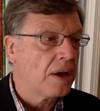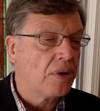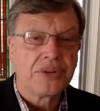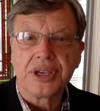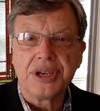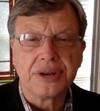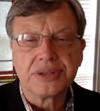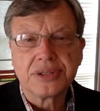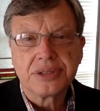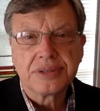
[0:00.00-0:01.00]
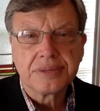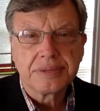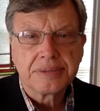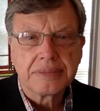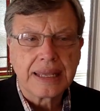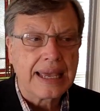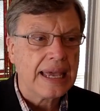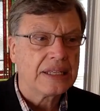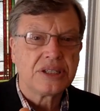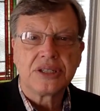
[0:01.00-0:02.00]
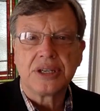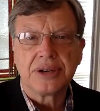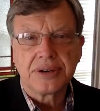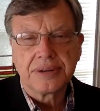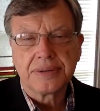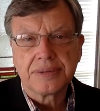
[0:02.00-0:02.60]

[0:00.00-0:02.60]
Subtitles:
over the years. Ed Steer,